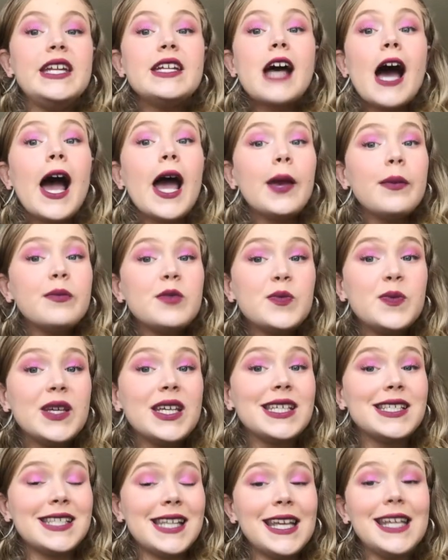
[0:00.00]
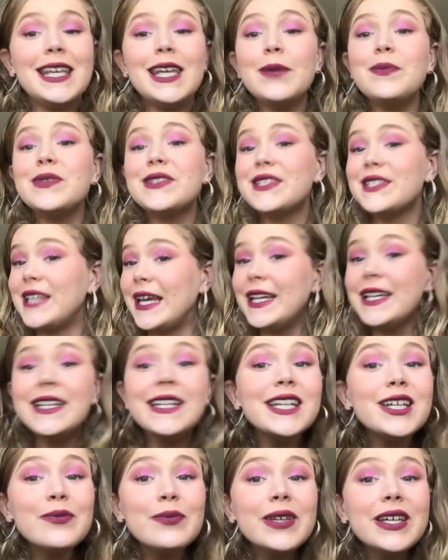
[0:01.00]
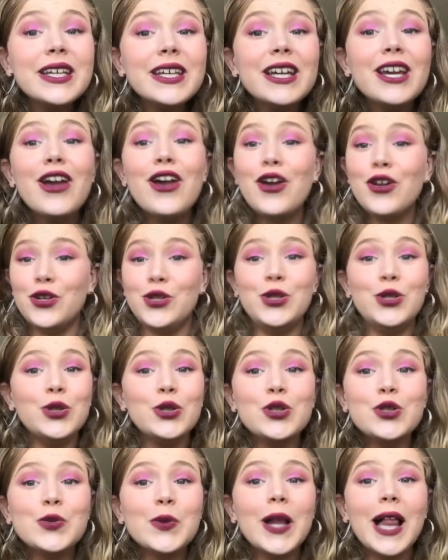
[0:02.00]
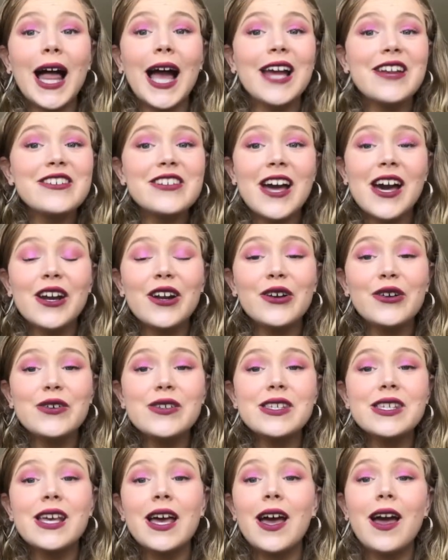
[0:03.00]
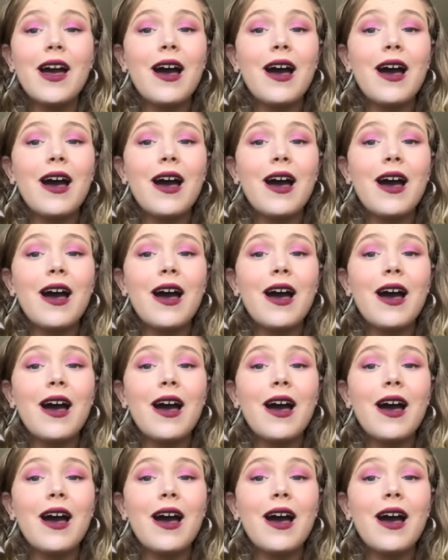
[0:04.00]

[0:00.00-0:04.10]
times because they keep sending me neutral eyeshadows.